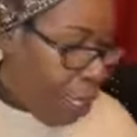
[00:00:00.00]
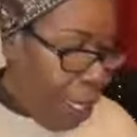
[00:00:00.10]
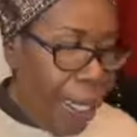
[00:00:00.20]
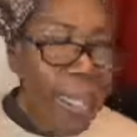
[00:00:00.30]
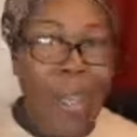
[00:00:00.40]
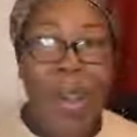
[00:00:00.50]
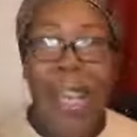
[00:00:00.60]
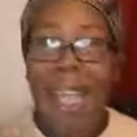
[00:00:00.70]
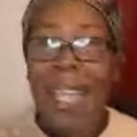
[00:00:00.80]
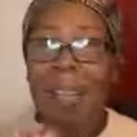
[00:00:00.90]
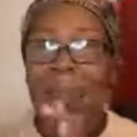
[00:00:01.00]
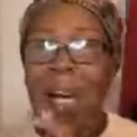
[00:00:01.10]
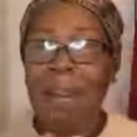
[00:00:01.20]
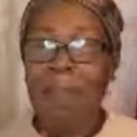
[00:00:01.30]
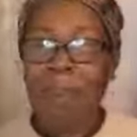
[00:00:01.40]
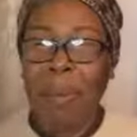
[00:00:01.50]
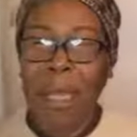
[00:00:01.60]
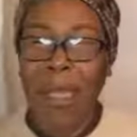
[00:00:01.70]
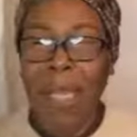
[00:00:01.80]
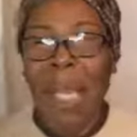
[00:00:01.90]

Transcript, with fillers: Let us go ahead and bow for prayer.